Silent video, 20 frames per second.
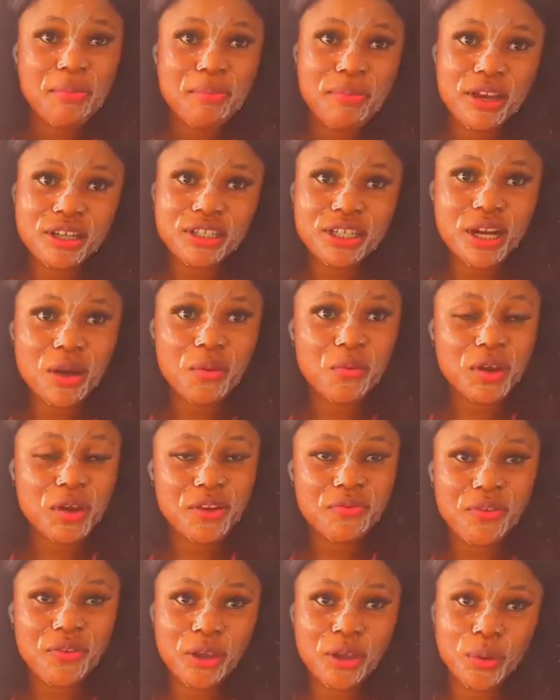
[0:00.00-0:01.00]
Make sure that
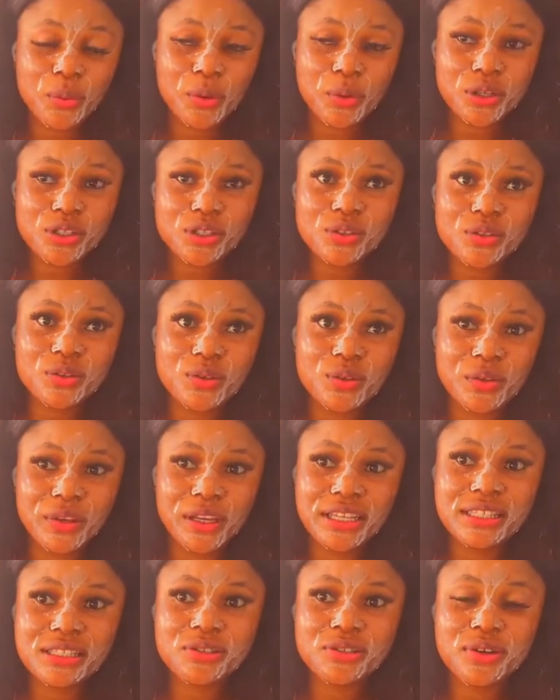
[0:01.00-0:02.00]
whenever you want to do
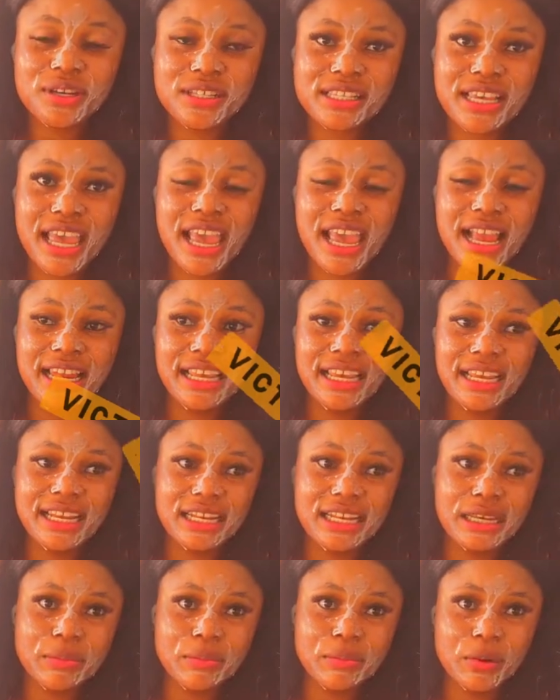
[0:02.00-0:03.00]
it early
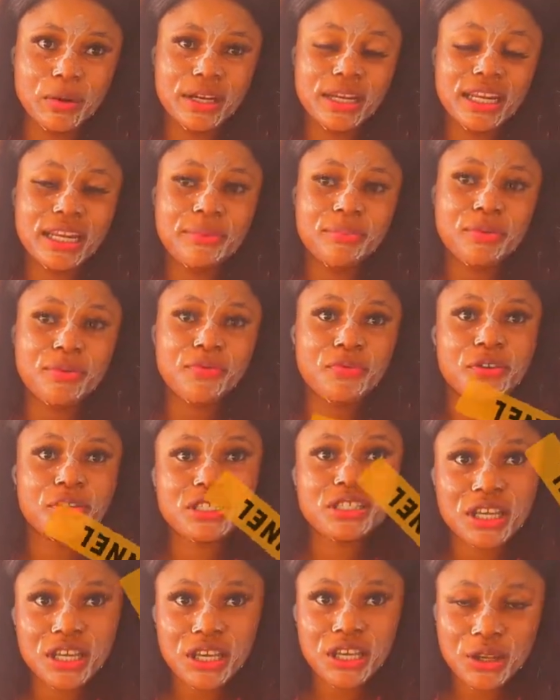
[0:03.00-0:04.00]
in the morning before
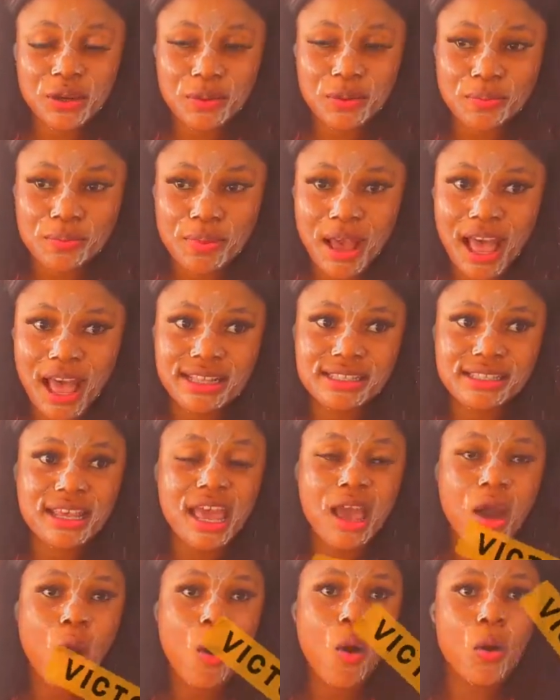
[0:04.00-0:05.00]
taking your bath,
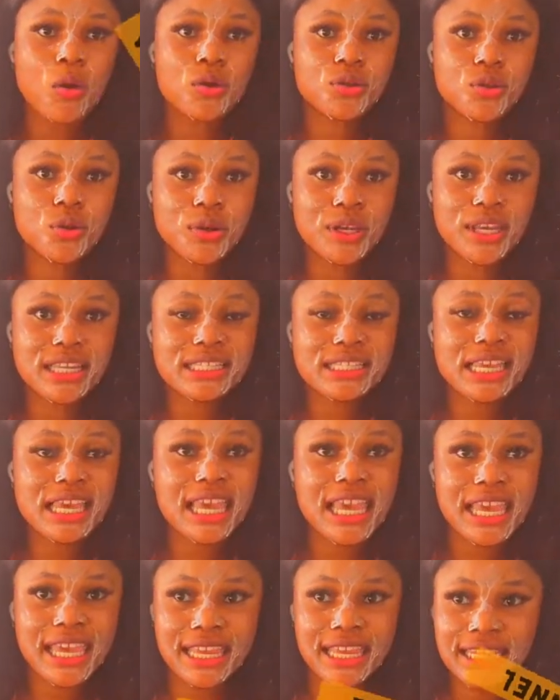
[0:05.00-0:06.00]
or do it
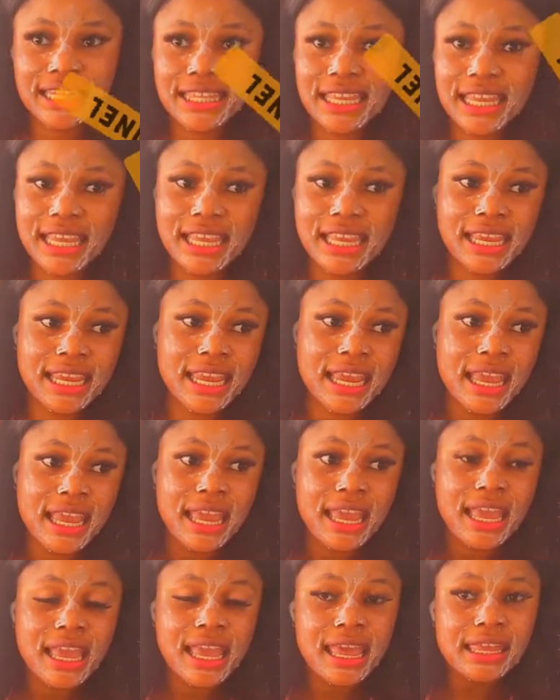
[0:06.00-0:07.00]
in the
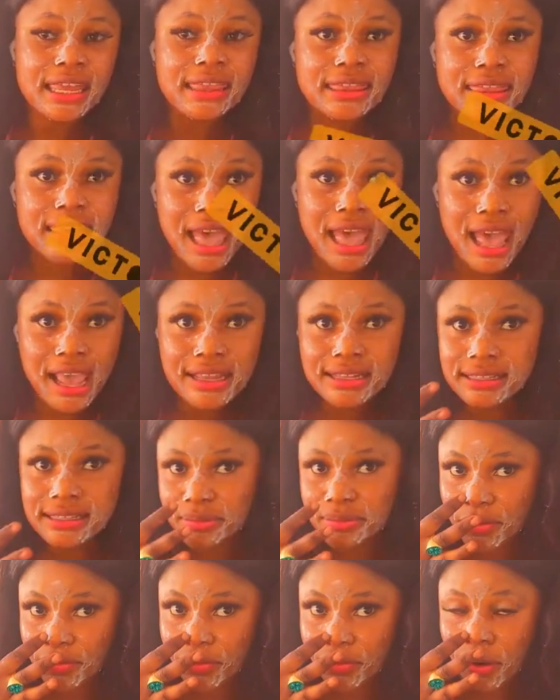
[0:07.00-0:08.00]
night
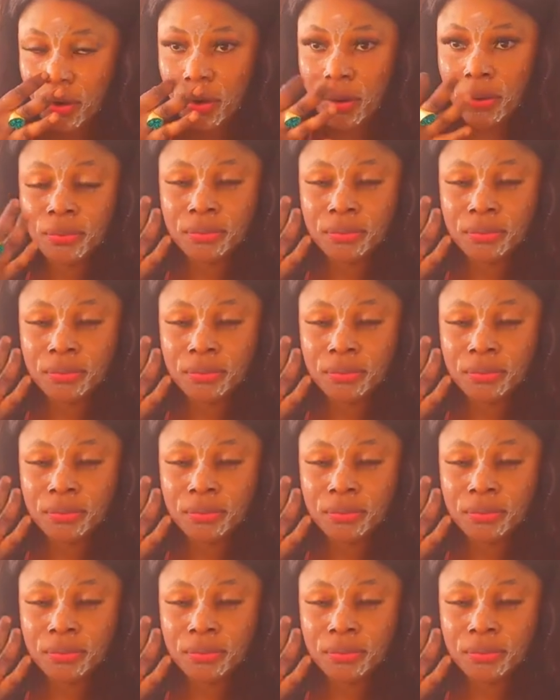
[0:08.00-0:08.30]
before